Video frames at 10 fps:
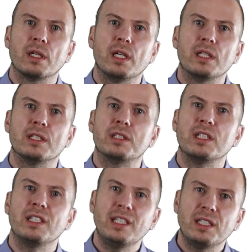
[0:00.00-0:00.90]
it is
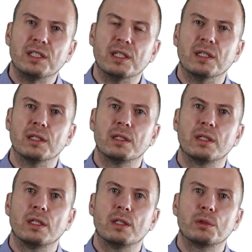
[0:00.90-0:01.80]
easier
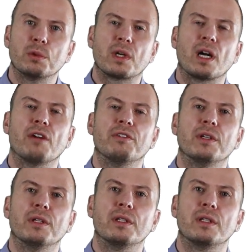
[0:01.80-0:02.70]
to
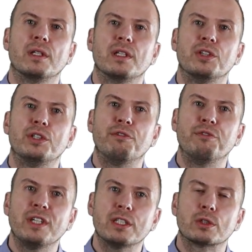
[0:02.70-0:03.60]
cover the
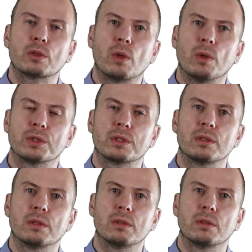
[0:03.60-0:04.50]
fixed cost.
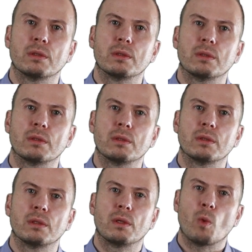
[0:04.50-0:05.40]

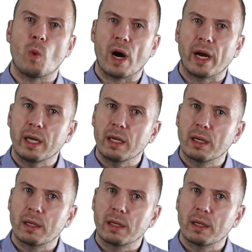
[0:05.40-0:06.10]
Why?